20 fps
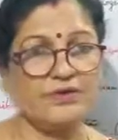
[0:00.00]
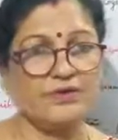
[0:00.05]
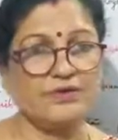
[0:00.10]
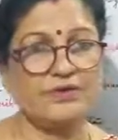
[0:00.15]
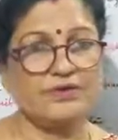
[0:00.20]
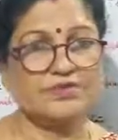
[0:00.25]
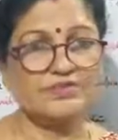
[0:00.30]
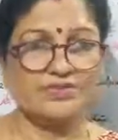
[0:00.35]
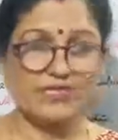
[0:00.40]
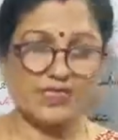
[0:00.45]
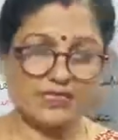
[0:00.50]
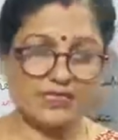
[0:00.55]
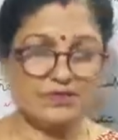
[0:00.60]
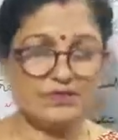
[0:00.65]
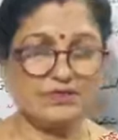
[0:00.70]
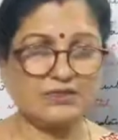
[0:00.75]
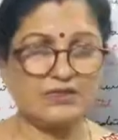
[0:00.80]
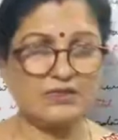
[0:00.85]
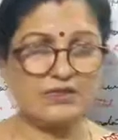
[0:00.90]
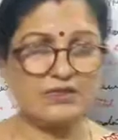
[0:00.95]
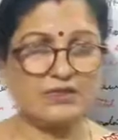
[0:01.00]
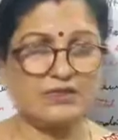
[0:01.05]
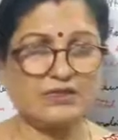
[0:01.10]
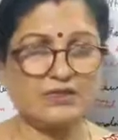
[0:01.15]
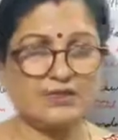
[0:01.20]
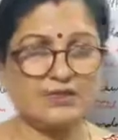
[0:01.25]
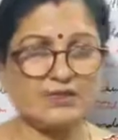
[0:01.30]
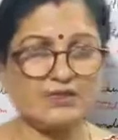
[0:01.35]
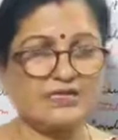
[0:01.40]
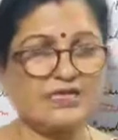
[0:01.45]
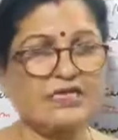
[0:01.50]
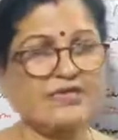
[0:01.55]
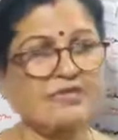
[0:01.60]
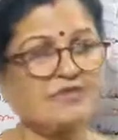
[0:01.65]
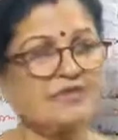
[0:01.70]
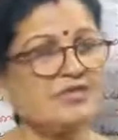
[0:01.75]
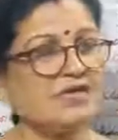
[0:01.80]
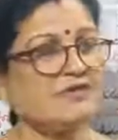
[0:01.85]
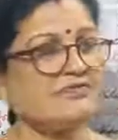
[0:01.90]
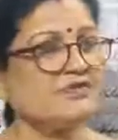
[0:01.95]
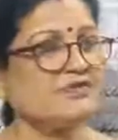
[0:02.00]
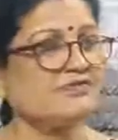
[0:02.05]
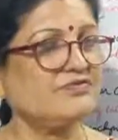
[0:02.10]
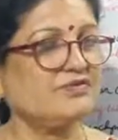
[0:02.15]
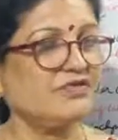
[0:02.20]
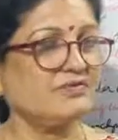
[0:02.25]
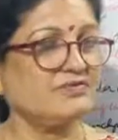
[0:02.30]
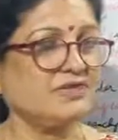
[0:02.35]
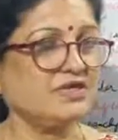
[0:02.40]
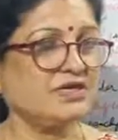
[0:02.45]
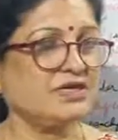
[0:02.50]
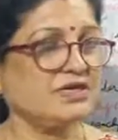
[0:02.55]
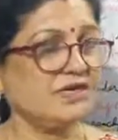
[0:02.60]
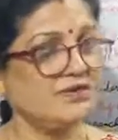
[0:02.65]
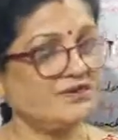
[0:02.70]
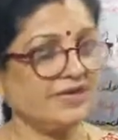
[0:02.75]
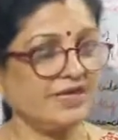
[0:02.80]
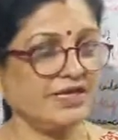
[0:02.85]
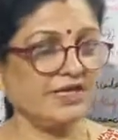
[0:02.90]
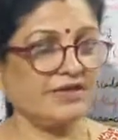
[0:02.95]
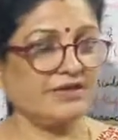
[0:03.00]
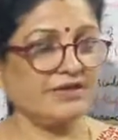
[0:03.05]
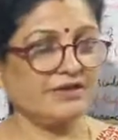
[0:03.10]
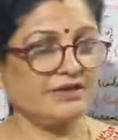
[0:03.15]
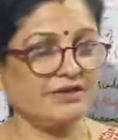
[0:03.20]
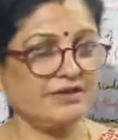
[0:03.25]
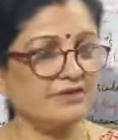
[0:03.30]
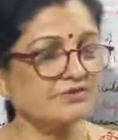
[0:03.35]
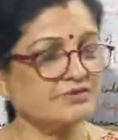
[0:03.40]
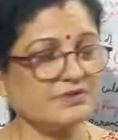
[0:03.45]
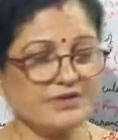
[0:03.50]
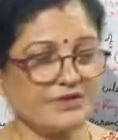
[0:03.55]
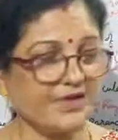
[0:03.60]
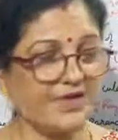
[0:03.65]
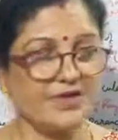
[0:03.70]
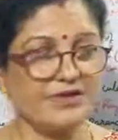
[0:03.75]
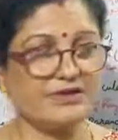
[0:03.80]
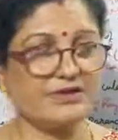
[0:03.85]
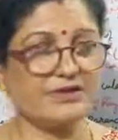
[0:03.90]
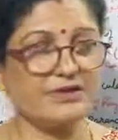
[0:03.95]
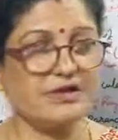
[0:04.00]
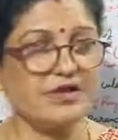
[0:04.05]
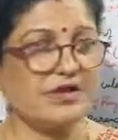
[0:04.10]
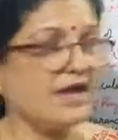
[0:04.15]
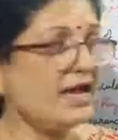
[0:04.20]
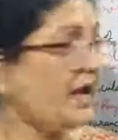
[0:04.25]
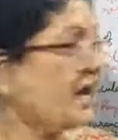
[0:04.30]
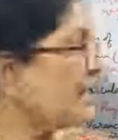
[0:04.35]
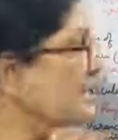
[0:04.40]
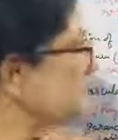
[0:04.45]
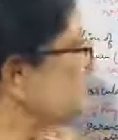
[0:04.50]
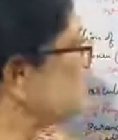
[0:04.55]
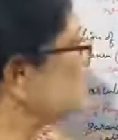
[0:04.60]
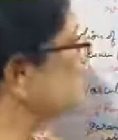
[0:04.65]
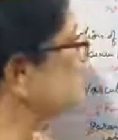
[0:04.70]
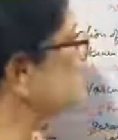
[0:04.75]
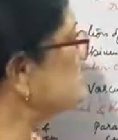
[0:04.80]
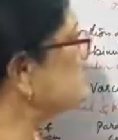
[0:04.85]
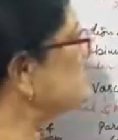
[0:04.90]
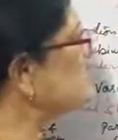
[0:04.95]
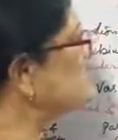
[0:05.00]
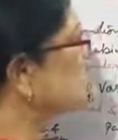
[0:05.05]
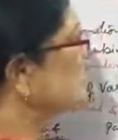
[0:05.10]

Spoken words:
circle, then they will form the ring, and this is known